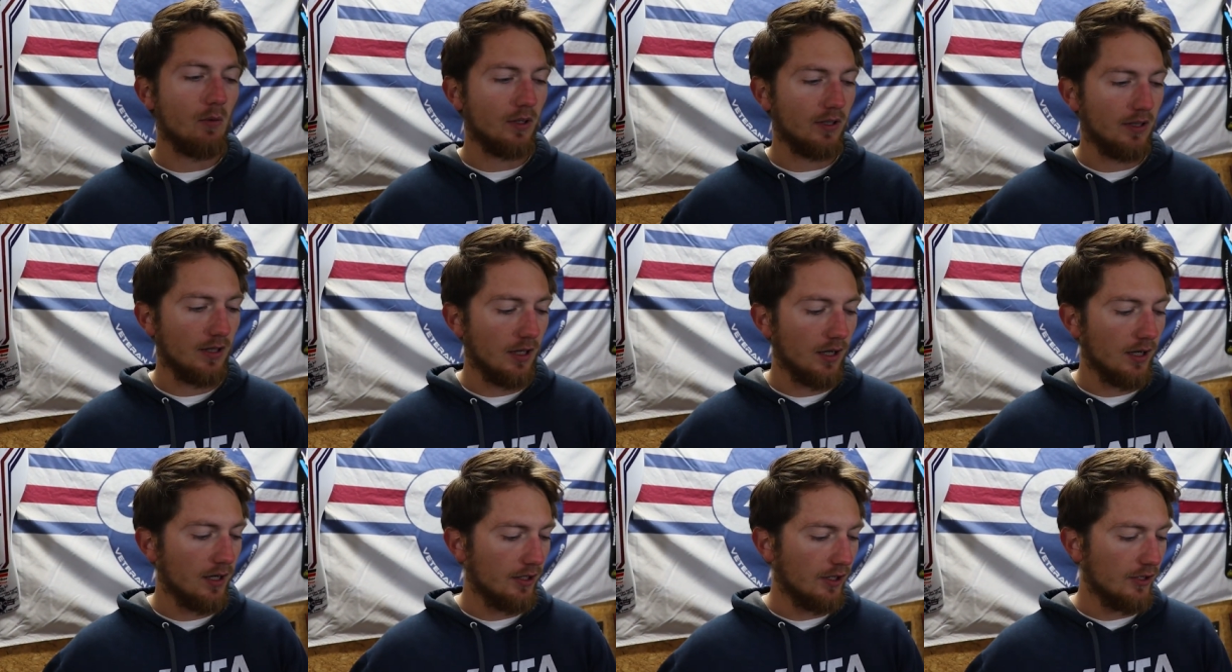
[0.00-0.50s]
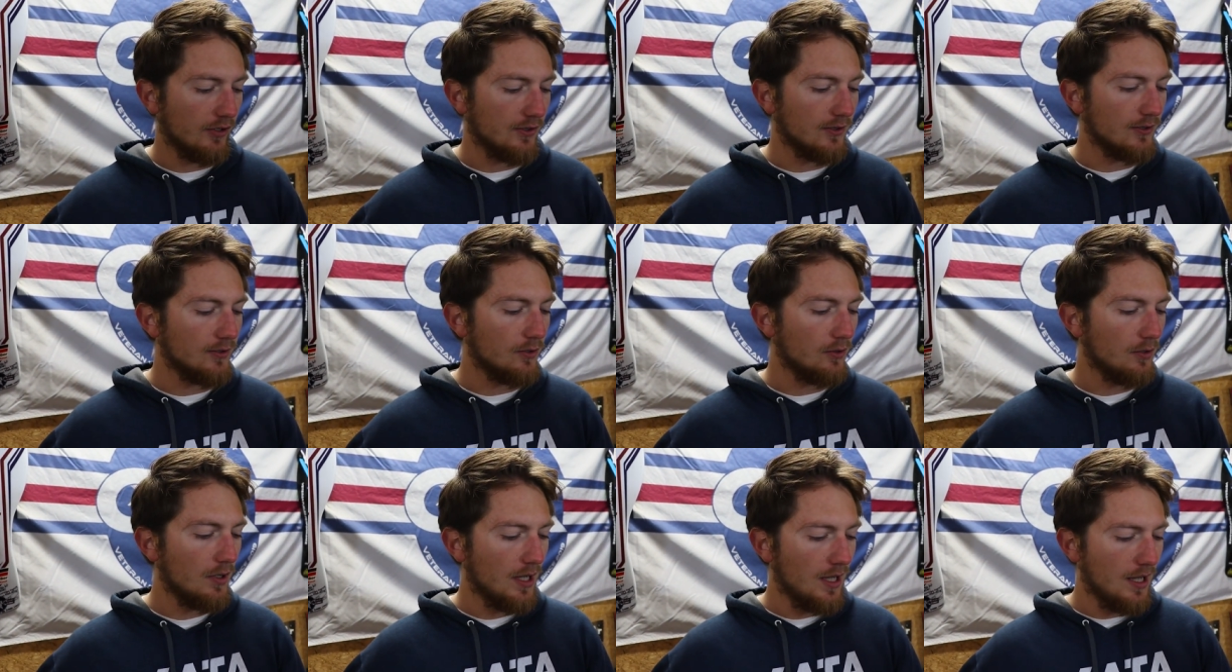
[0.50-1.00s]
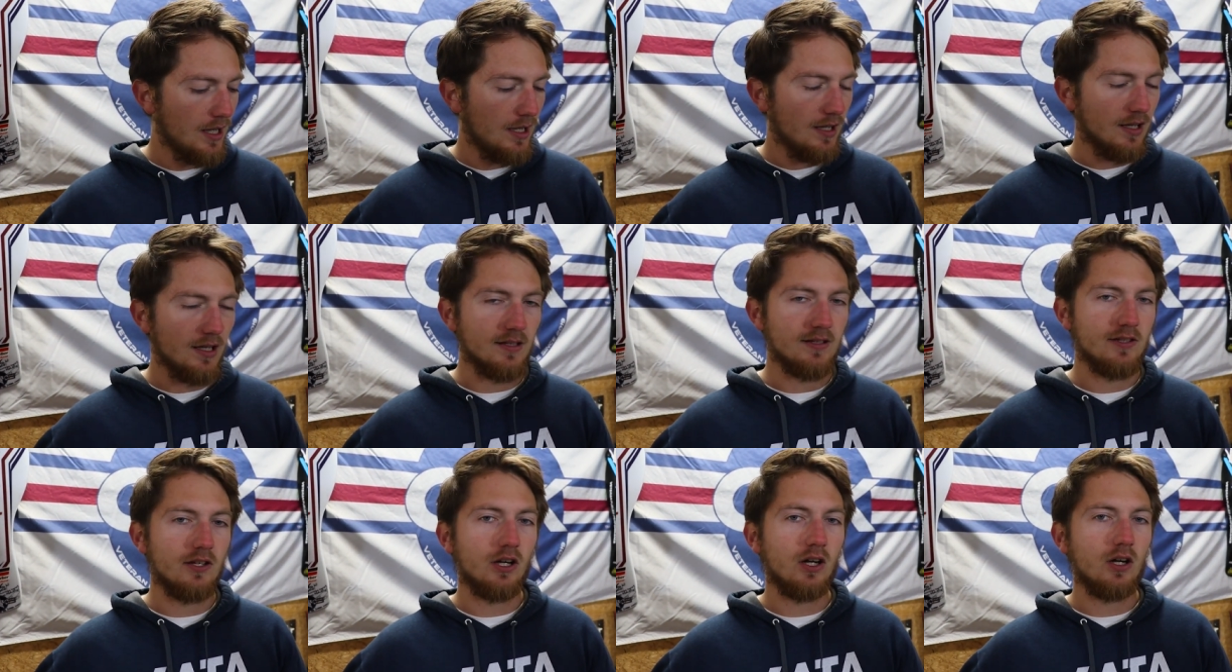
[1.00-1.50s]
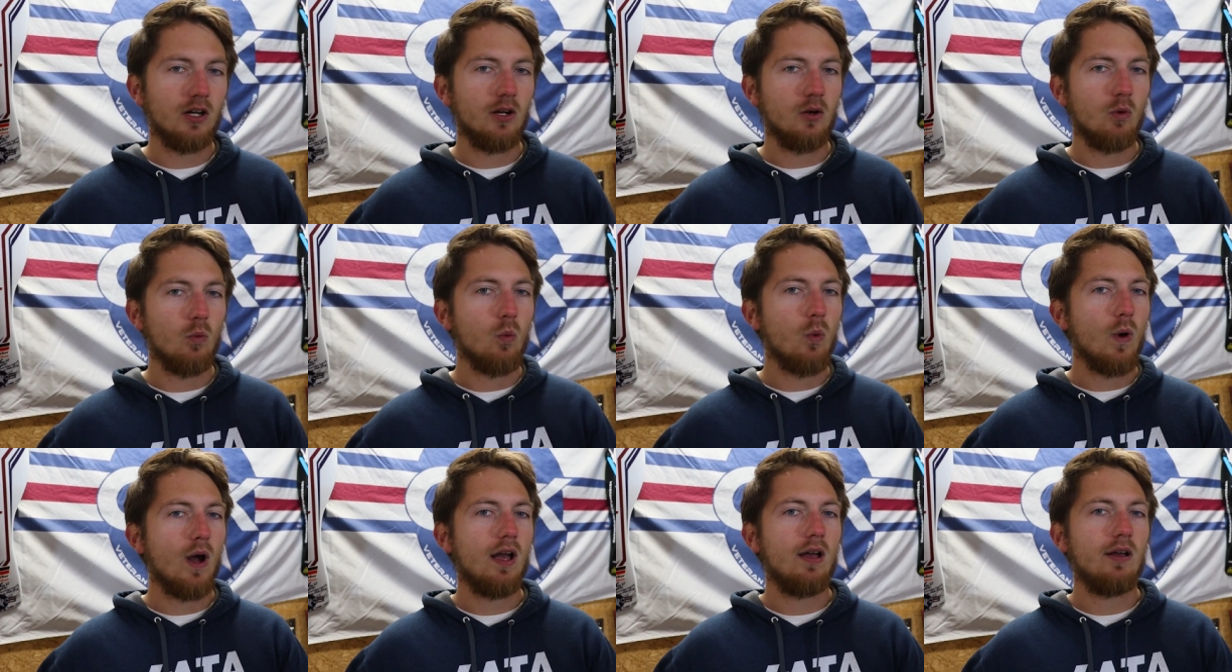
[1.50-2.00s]
What they're gonna do is they're gonna
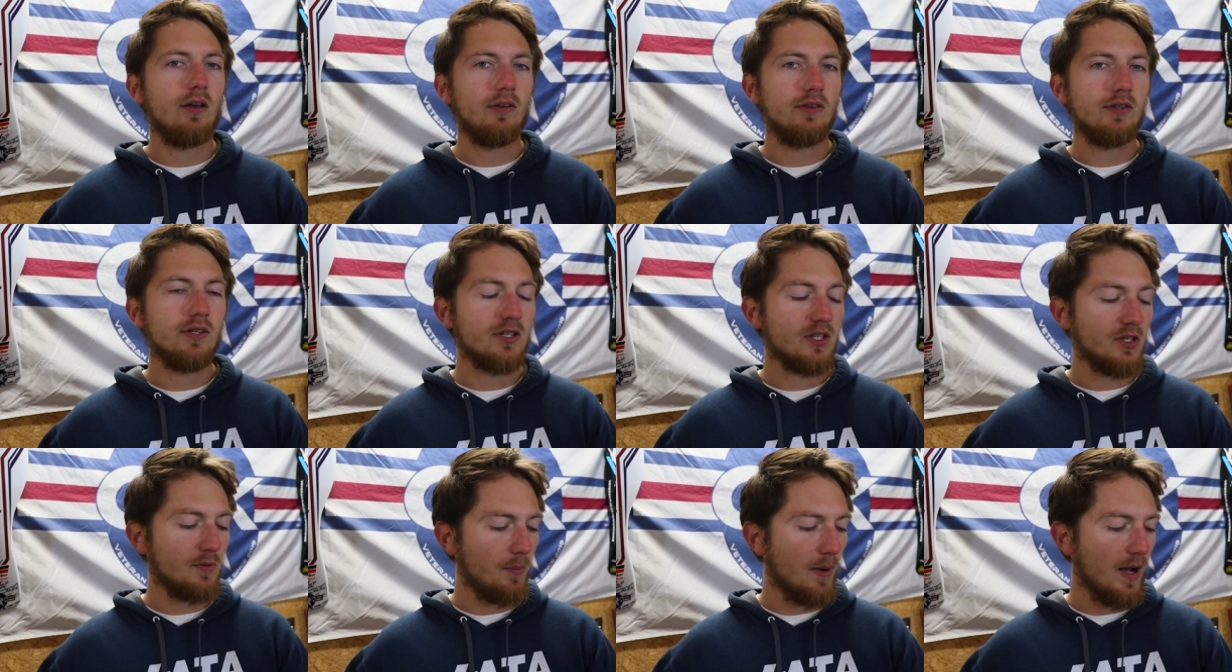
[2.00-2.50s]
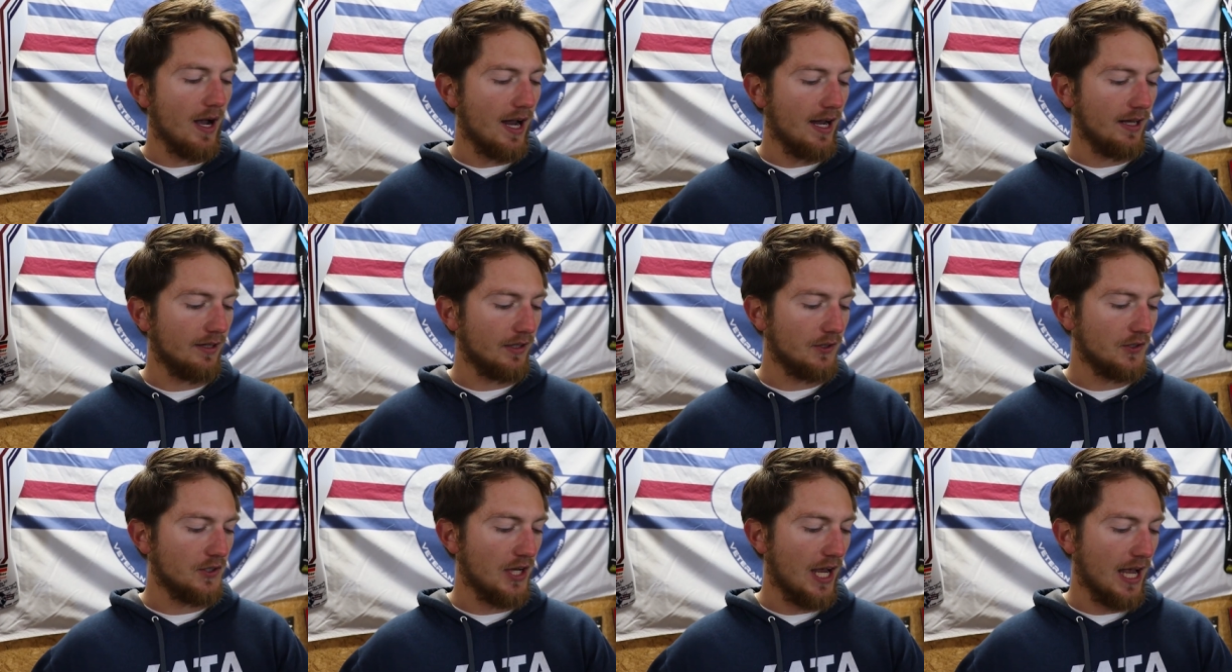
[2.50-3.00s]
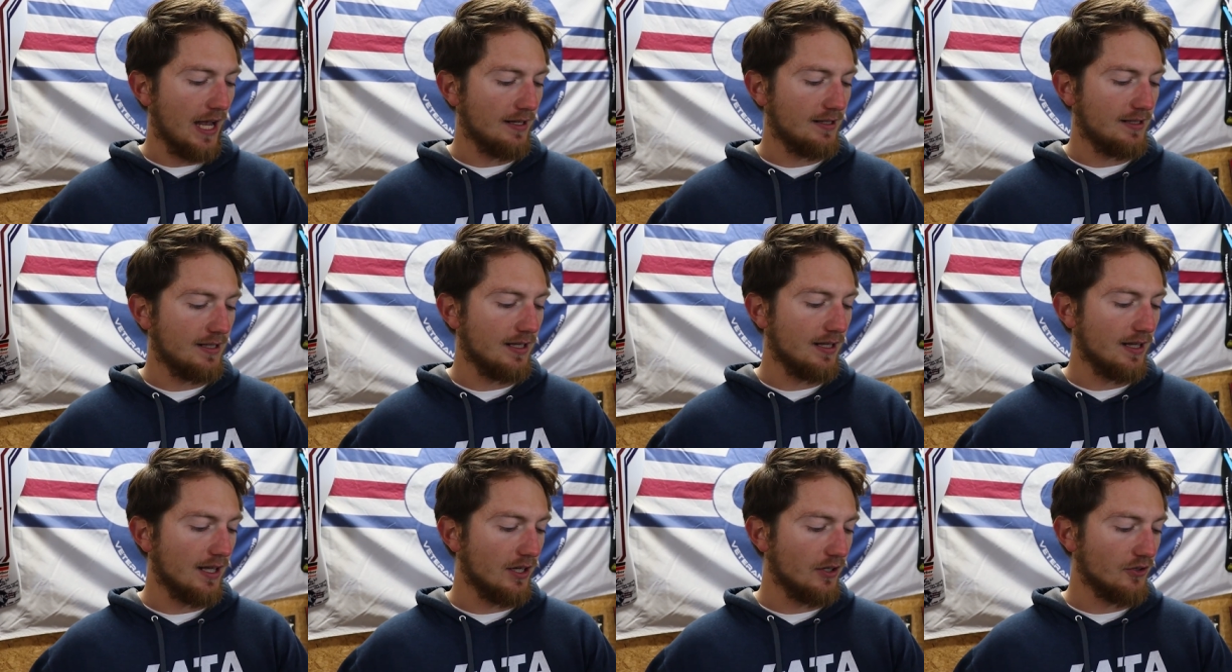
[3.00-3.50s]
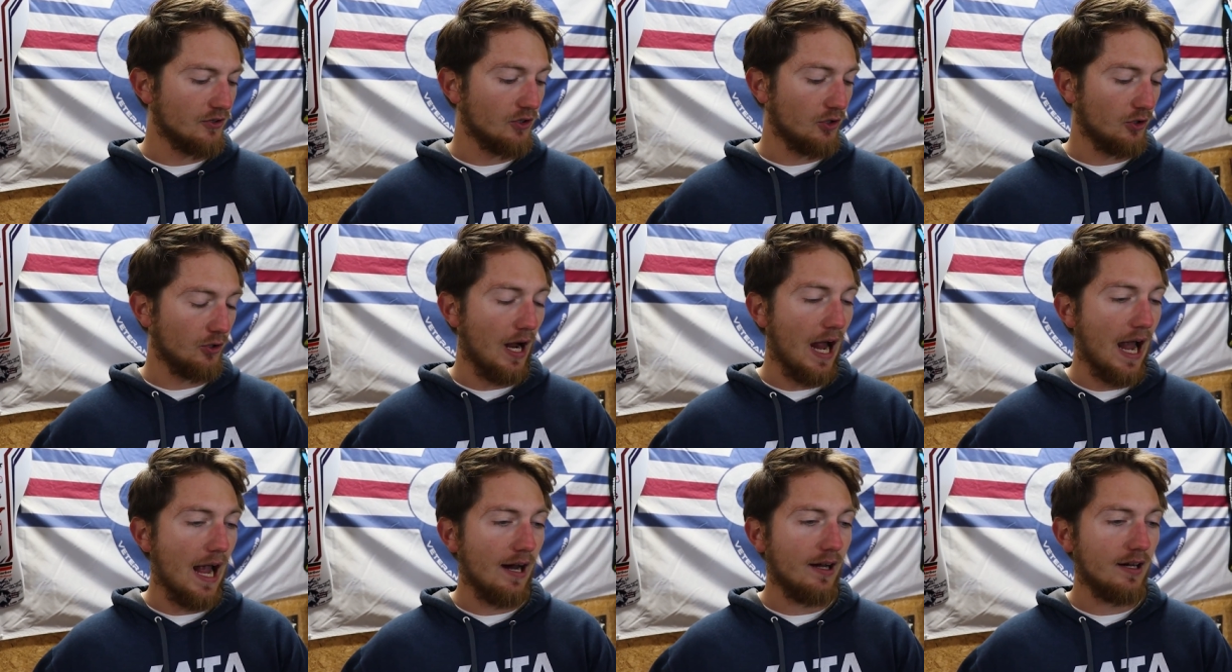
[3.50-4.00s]
weld the spot in the chassis that is
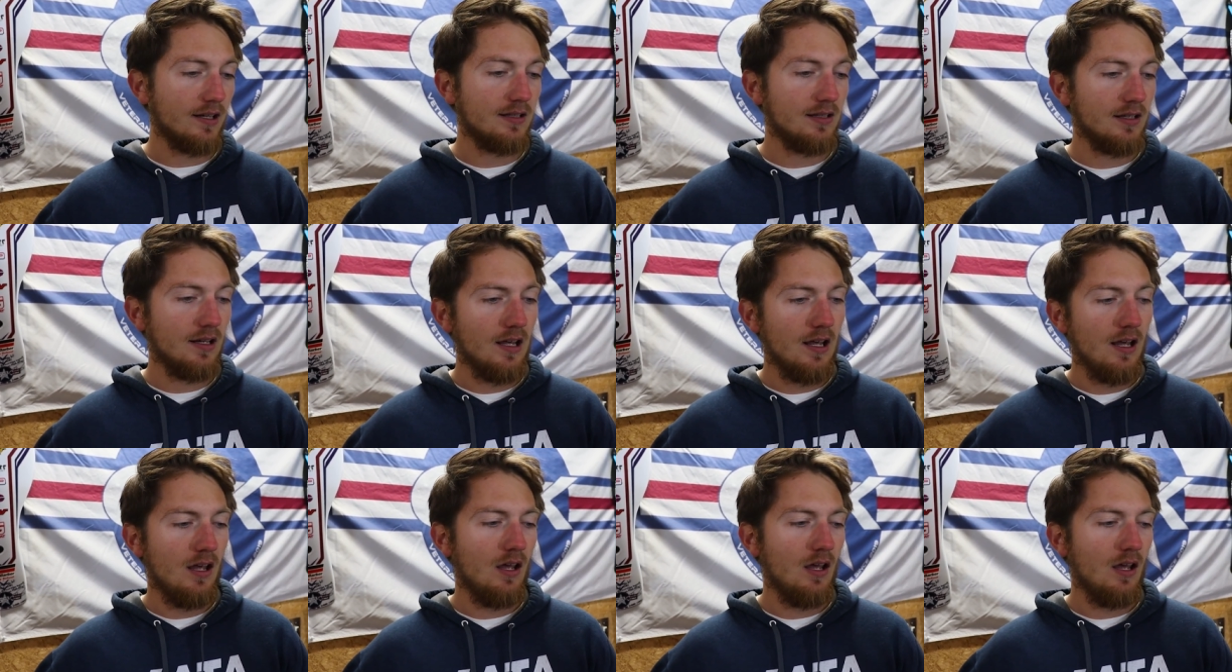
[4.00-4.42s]
cracked.